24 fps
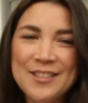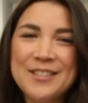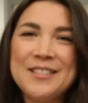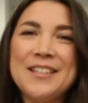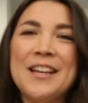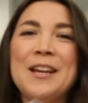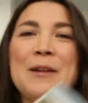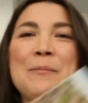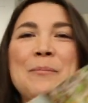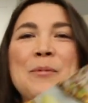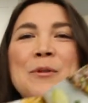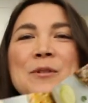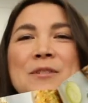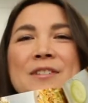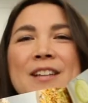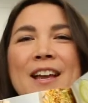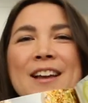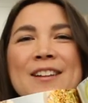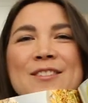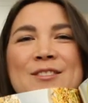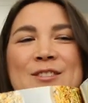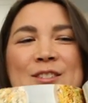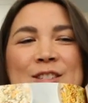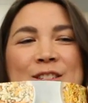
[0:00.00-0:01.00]
staples,
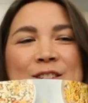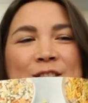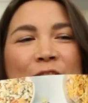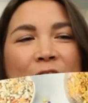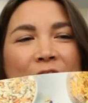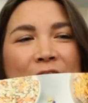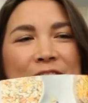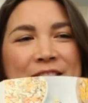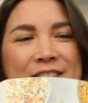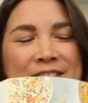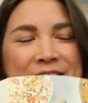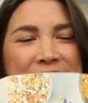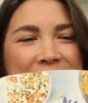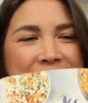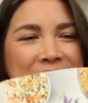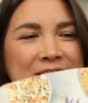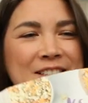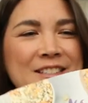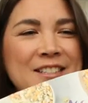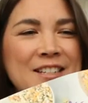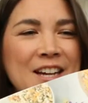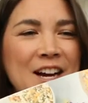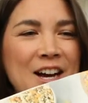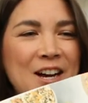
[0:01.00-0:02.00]
and saucy
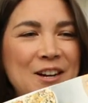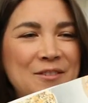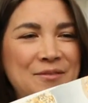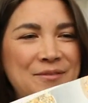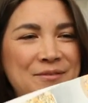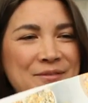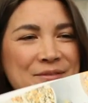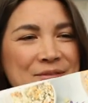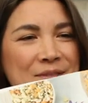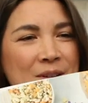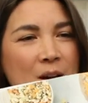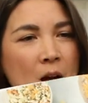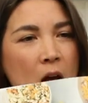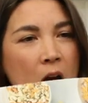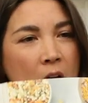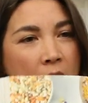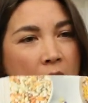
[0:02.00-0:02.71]
stuff.